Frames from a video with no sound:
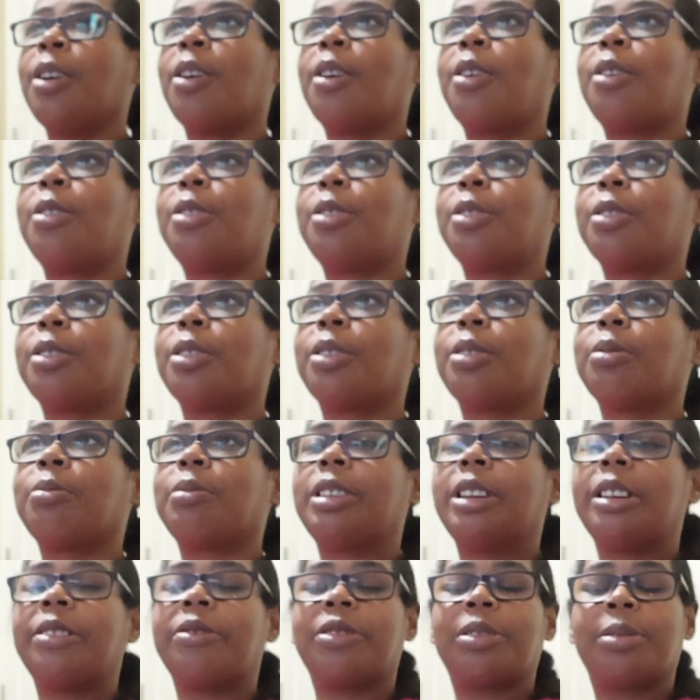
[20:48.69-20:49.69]
or
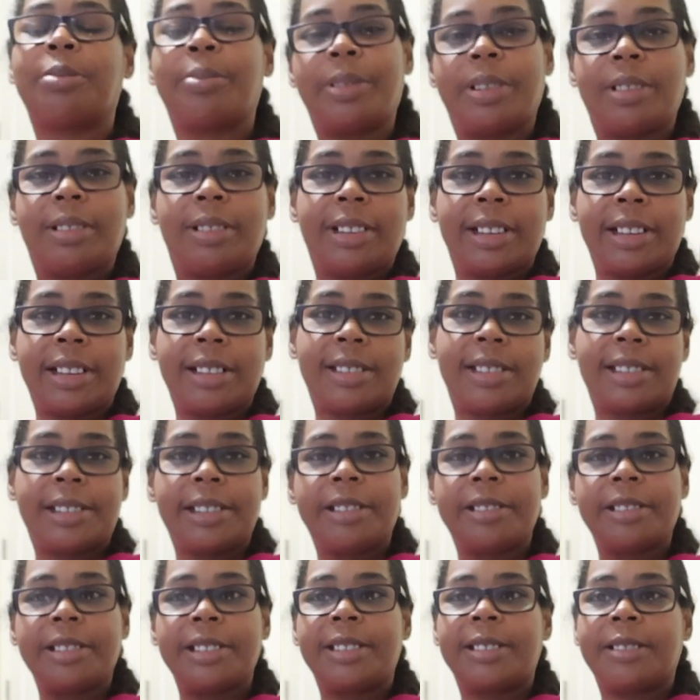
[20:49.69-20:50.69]
whatever, but like a
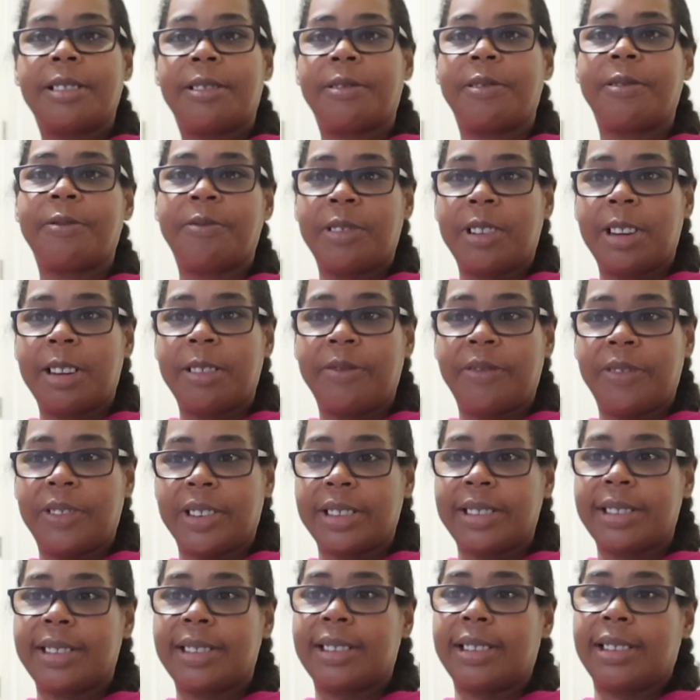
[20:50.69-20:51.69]
series of
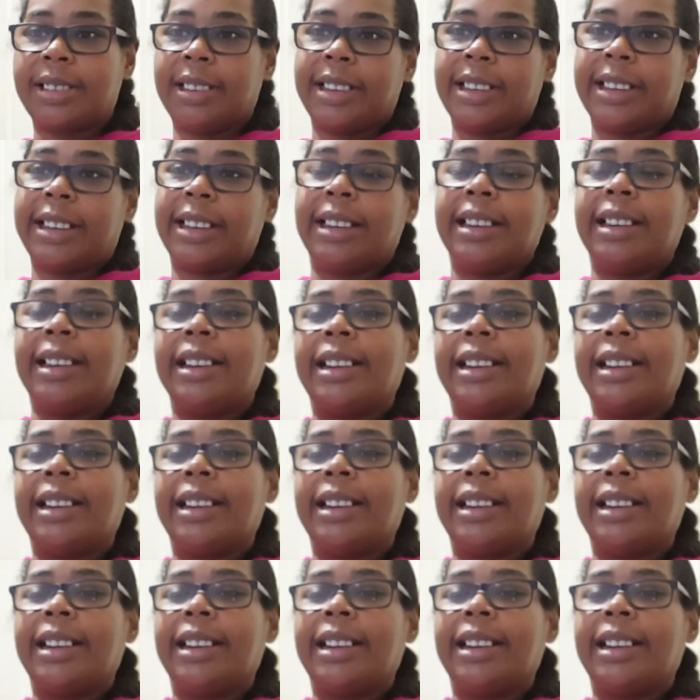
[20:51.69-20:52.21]
events like